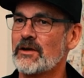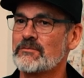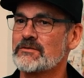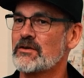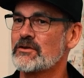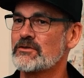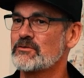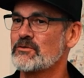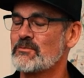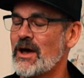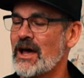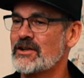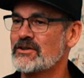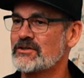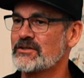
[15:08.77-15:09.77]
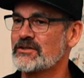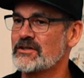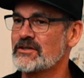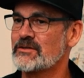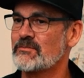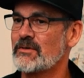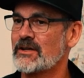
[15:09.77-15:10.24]
It's hard to imagine
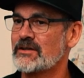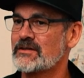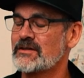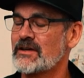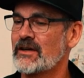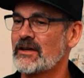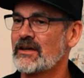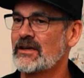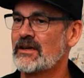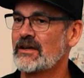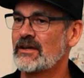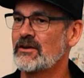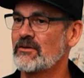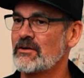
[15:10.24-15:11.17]
this, but you know,